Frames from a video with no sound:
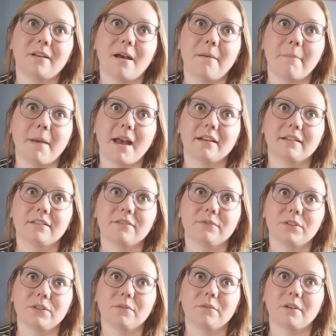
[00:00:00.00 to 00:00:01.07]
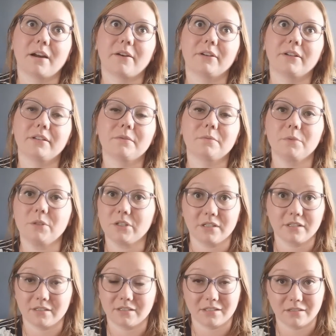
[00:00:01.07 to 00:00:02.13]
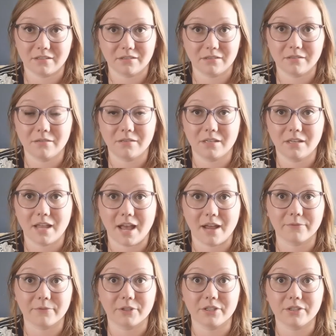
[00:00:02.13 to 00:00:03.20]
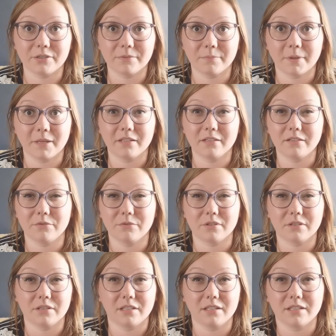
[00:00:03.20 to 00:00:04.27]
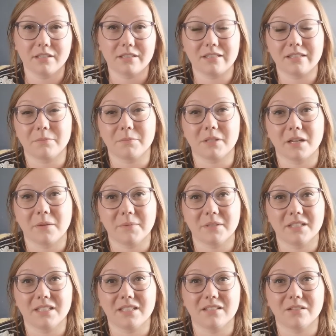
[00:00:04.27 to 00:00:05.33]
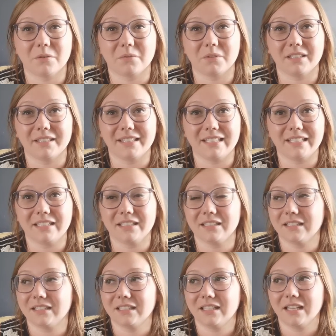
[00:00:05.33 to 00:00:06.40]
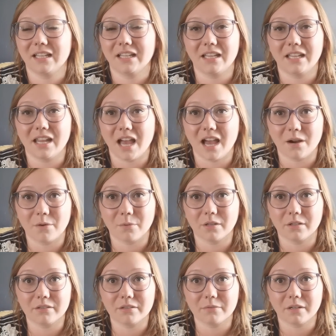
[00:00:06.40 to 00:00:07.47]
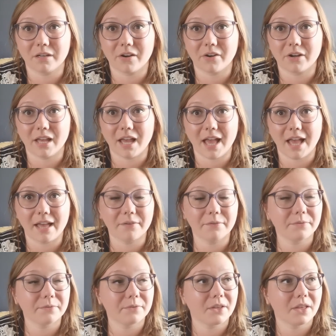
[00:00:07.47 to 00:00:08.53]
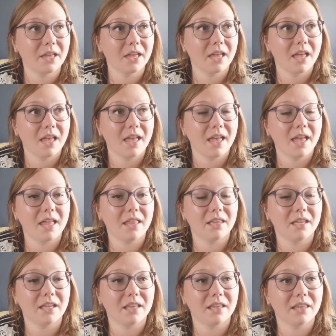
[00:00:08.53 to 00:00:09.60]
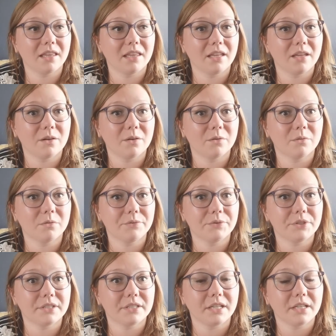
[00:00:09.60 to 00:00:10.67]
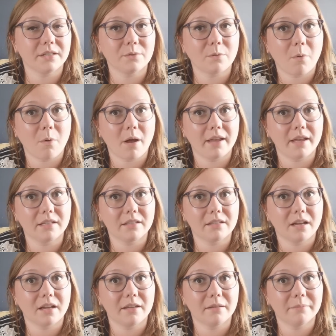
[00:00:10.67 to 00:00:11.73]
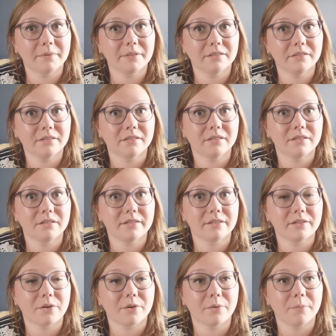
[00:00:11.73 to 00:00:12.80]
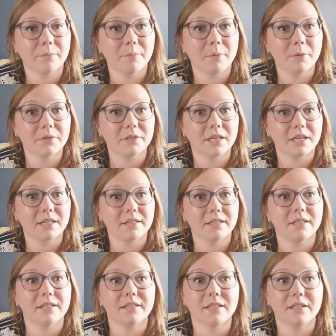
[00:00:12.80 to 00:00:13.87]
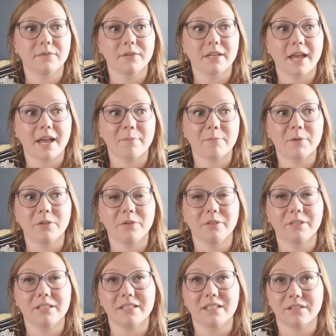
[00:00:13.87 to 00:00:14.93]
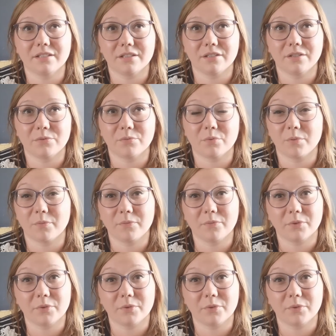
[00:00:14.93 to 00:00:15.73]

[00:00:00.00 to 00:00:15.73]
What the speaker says: a max of 2 hours, which is average, but usually sometimes it's only like an hour to an hour and a half. And then Theo just takes quiet time. So most days he doesn't even nap, and he only stays in his room